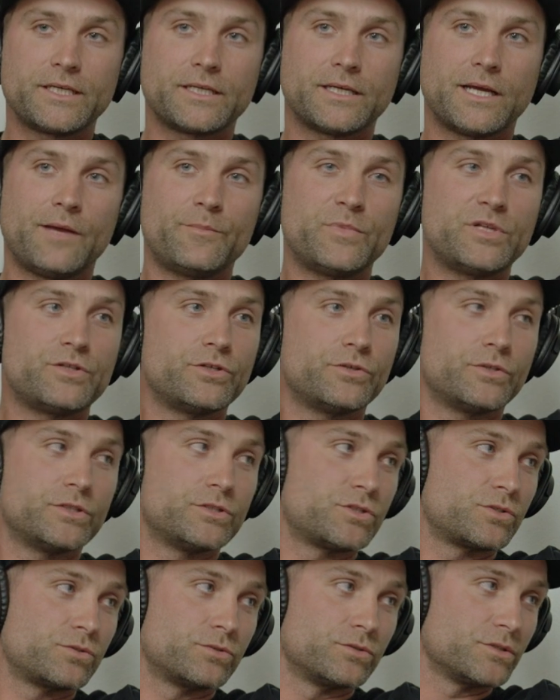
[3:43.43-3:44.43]
I've been doing
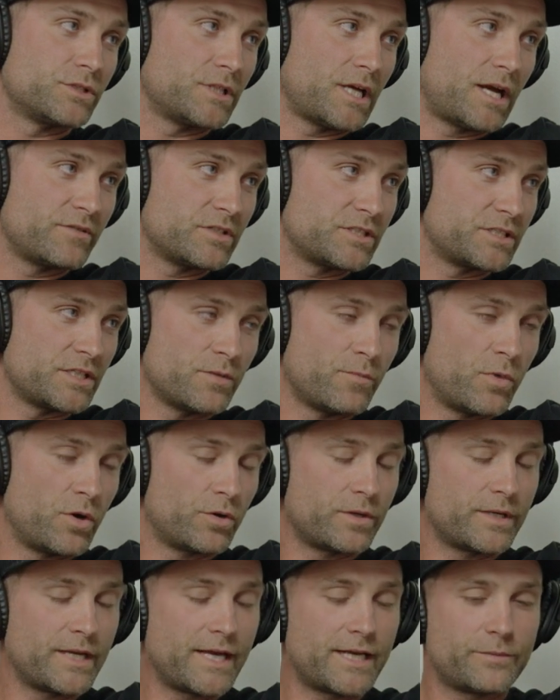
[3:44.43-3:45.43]
schools, obviously the Moto
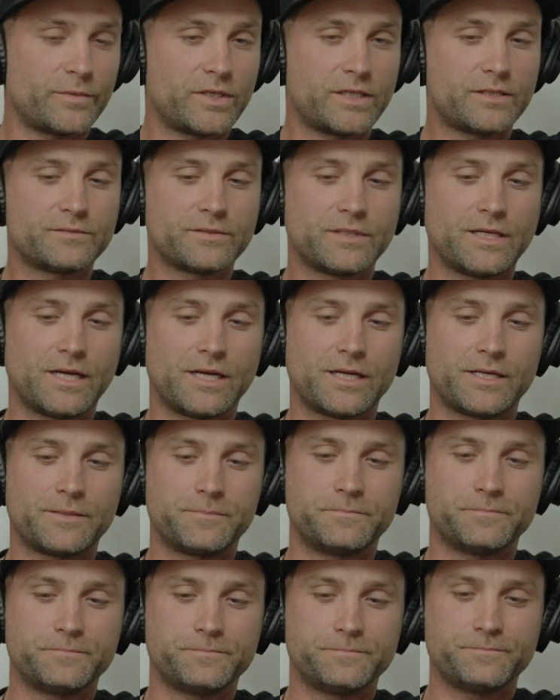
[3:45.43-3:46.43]
Anatomy.
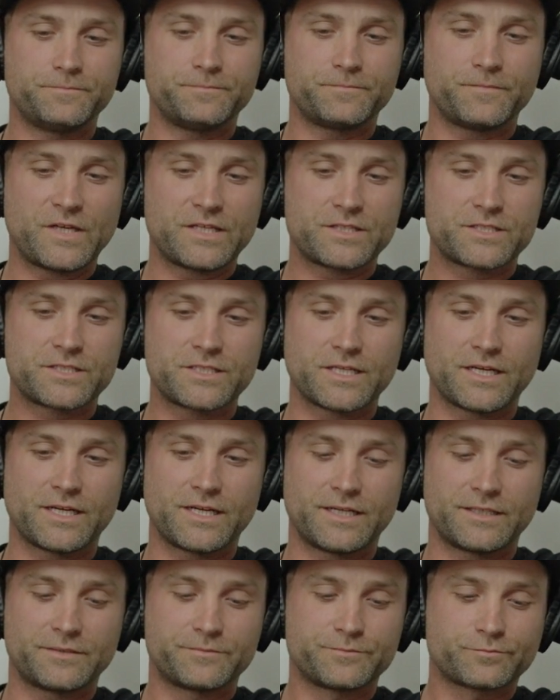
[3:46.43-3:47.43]
It's
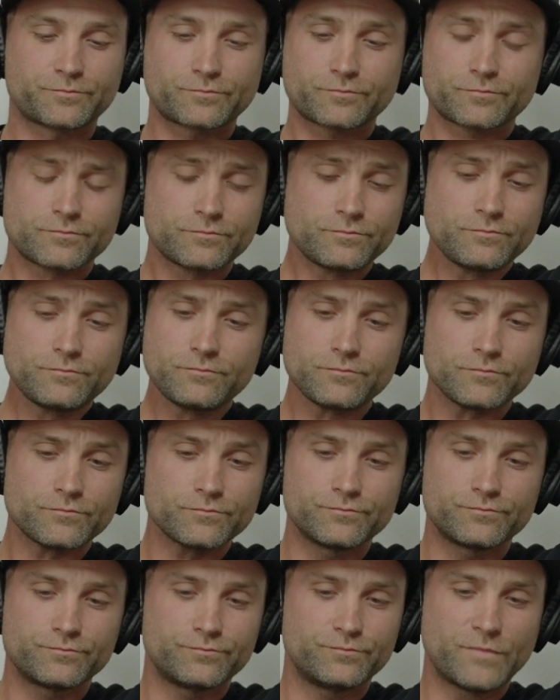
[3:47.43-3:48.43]

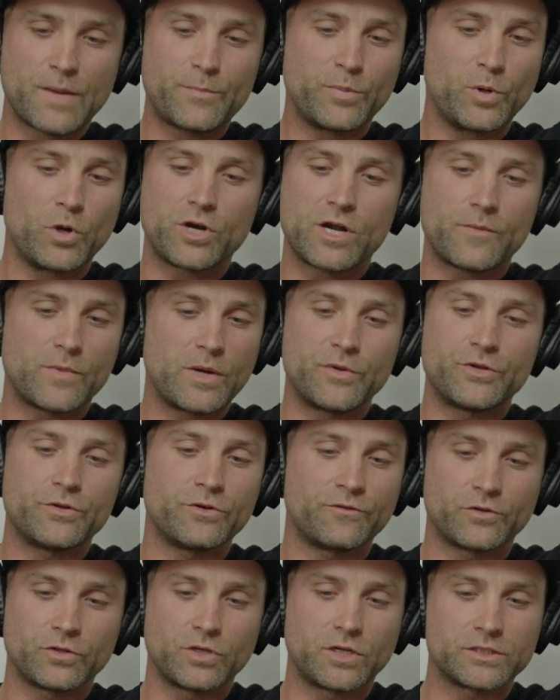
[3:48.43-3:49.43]
my program I've been doing for
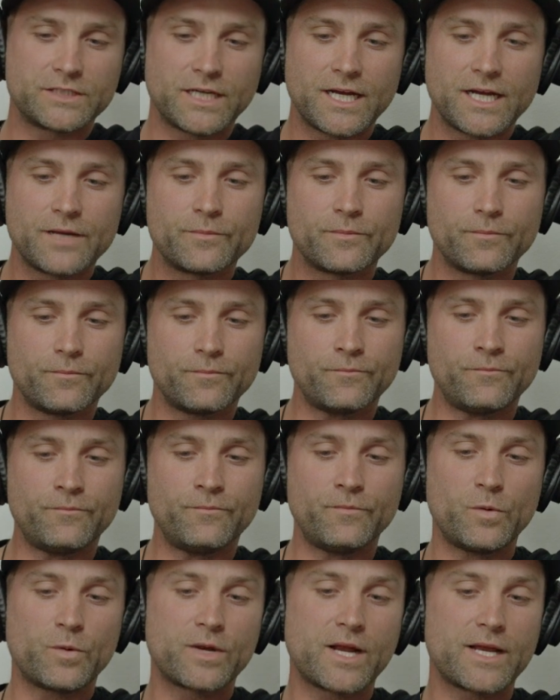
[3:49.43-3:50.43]
a long time.
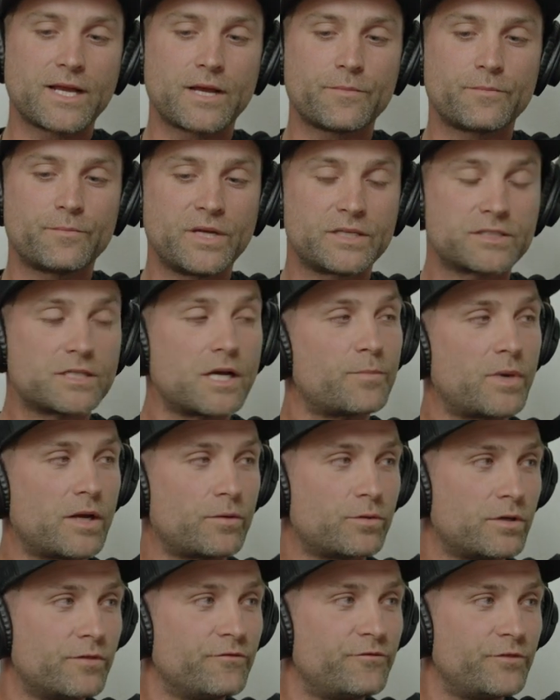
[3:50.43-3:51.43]
But when I got picked up by Royal
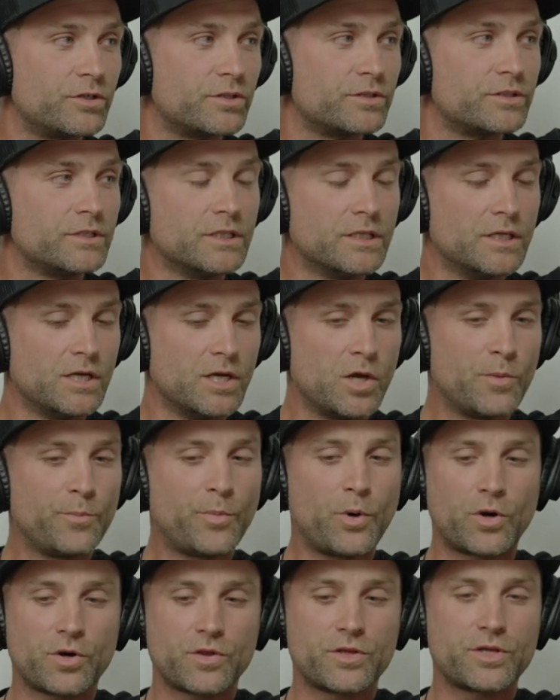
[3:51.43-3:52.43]
Enfield,
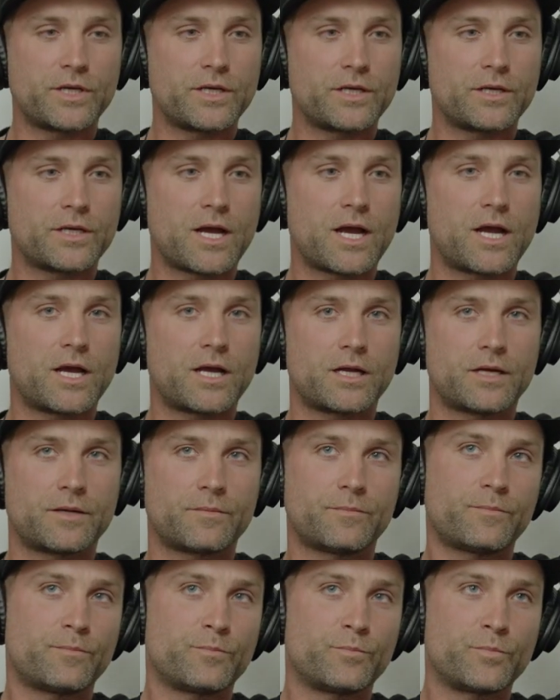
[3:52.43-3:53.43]
part of the
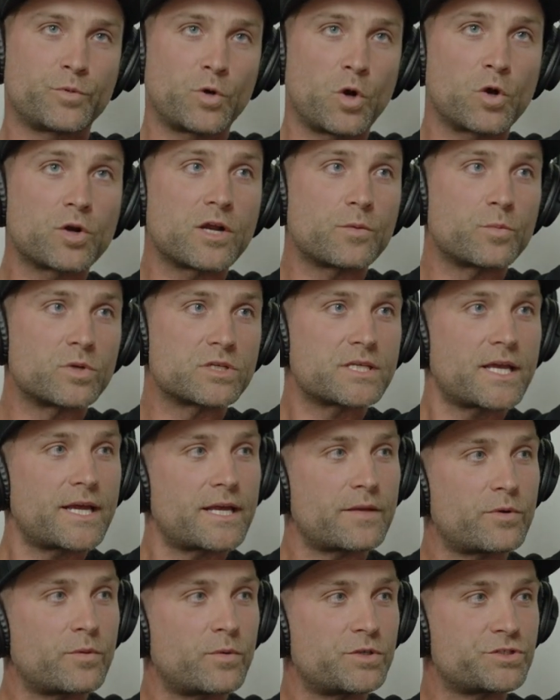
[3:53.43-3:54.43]
program was, hey,
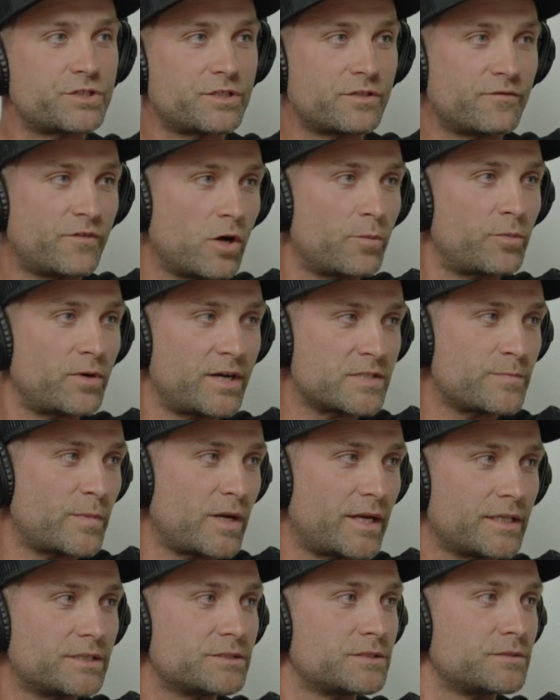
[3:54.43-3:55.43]
we want you to develop race
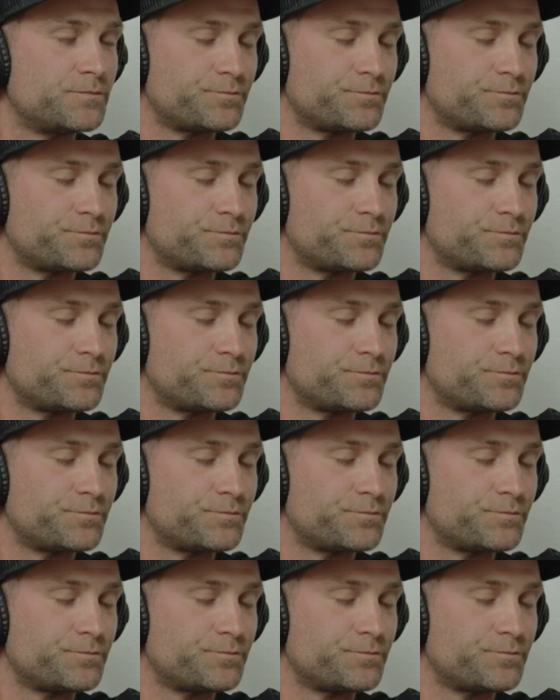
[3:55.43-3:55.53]
bikes,